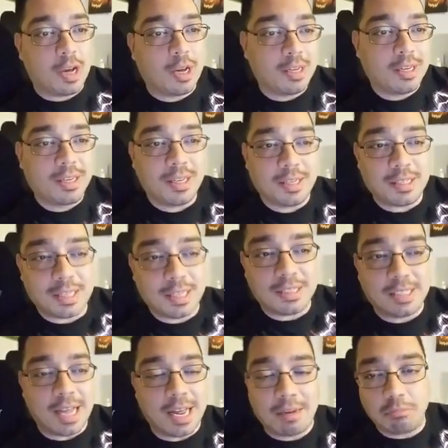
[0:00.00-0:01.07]
It's
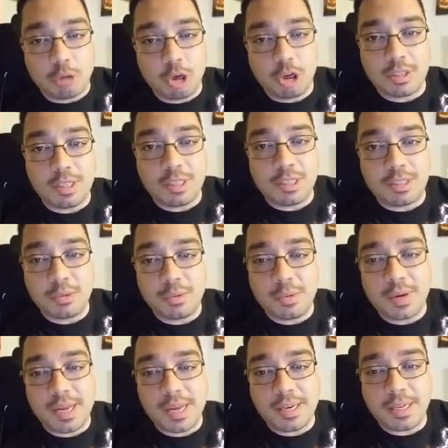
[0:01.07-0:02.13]
not hooked
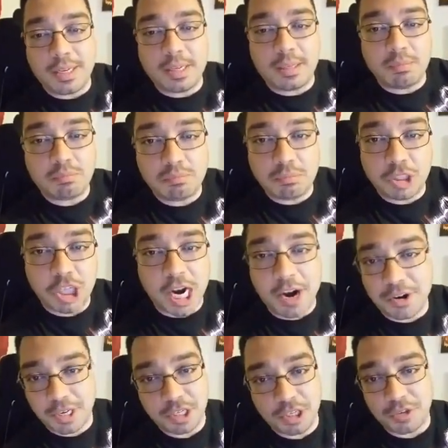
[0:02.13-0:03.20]
into any
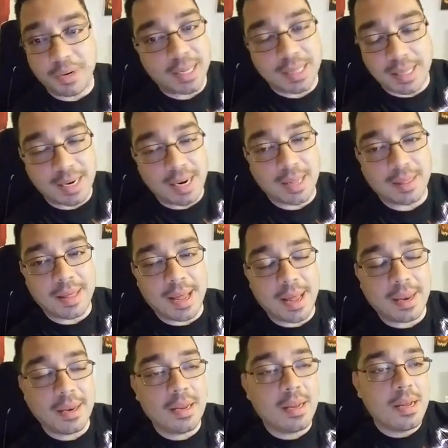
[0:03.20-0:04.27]
charities or anything like that.